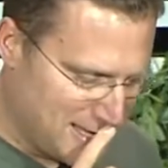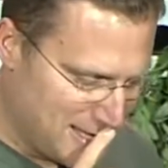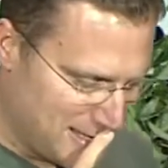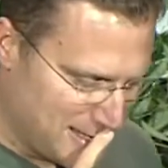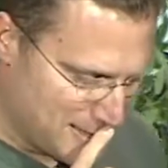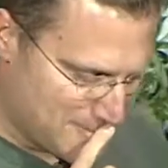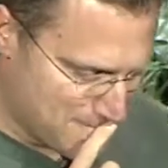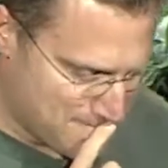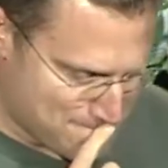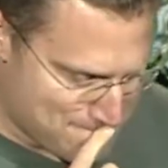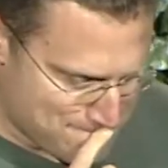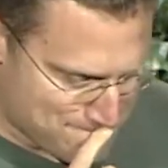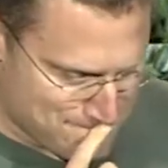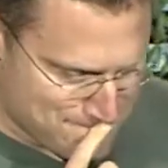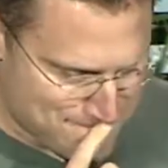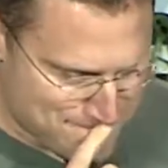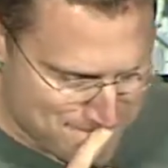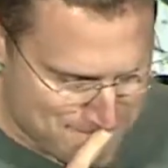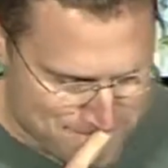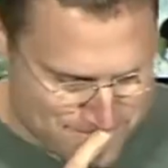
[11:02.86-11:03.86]
um,
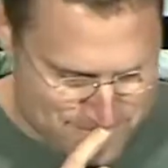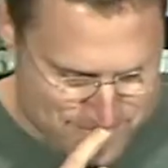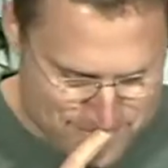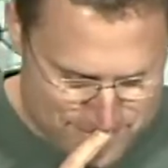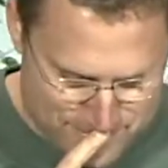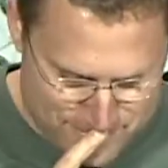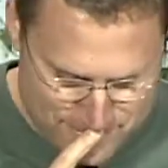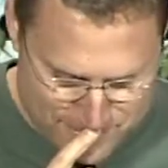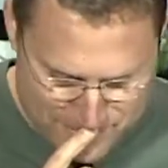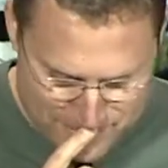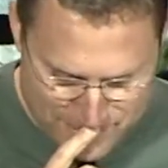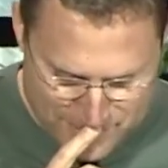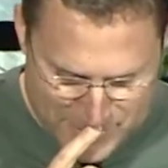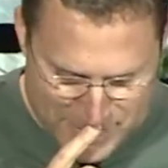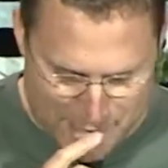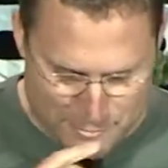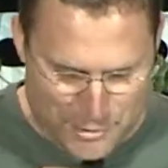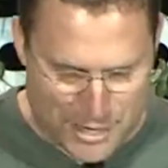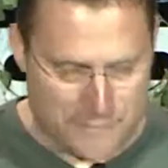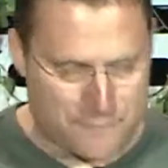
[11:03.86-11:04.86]

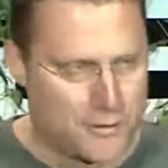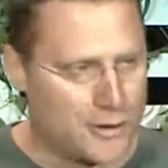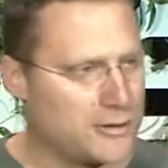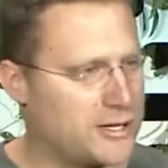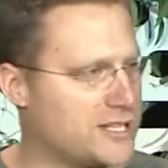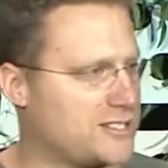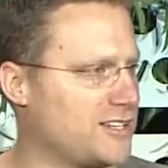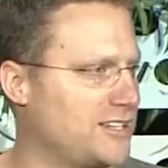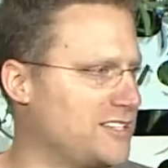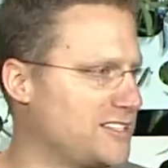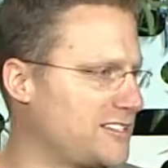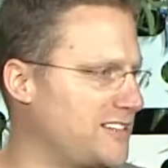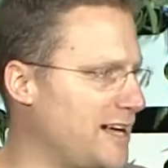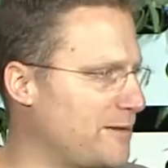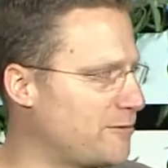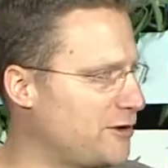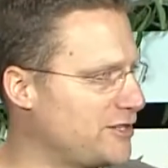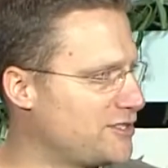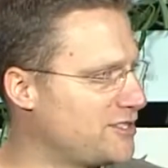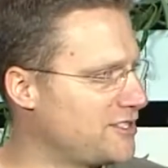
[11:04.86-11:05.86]
and my focus on this
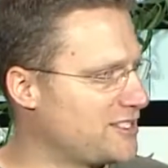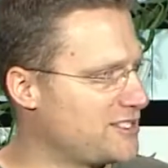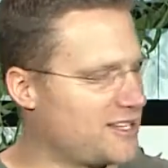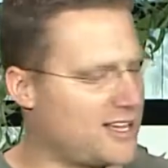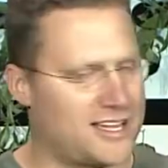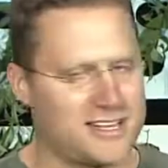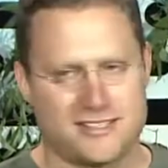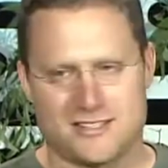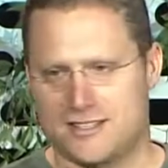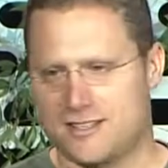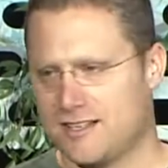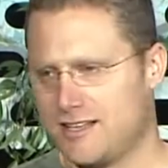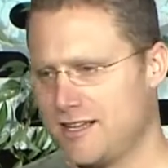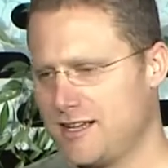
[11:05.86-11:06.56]
collaboration design,